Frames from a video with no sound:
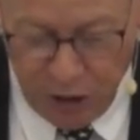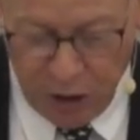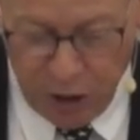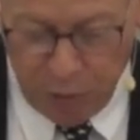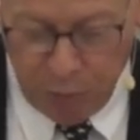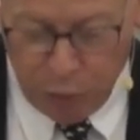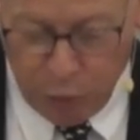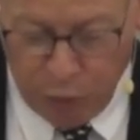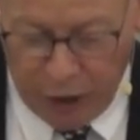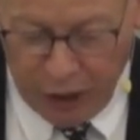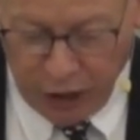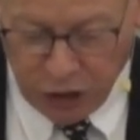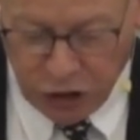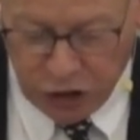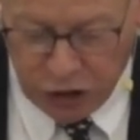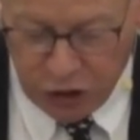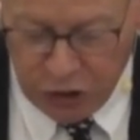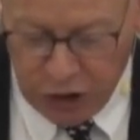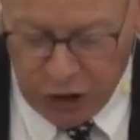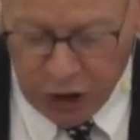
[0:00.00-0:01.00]
Praise
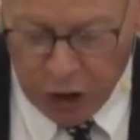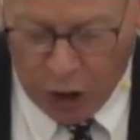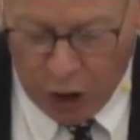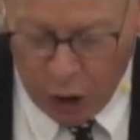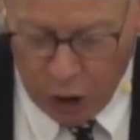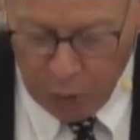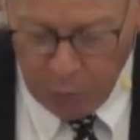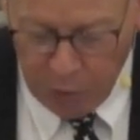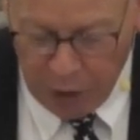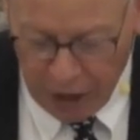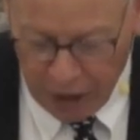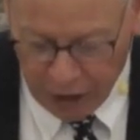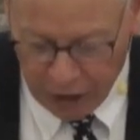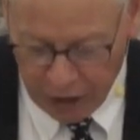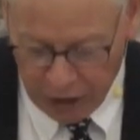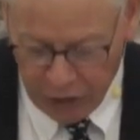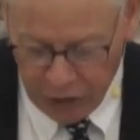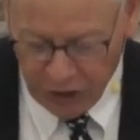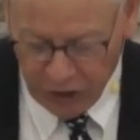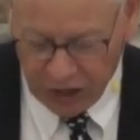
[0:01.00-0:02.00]
to the
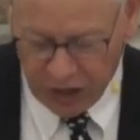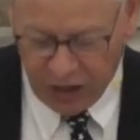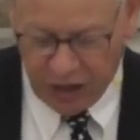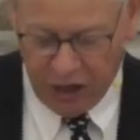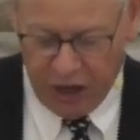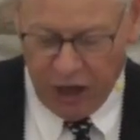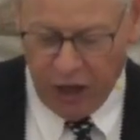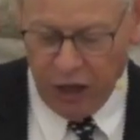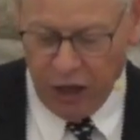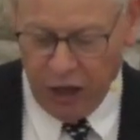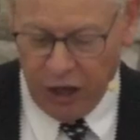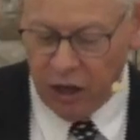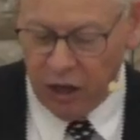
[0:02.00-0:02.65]
Almighty, the King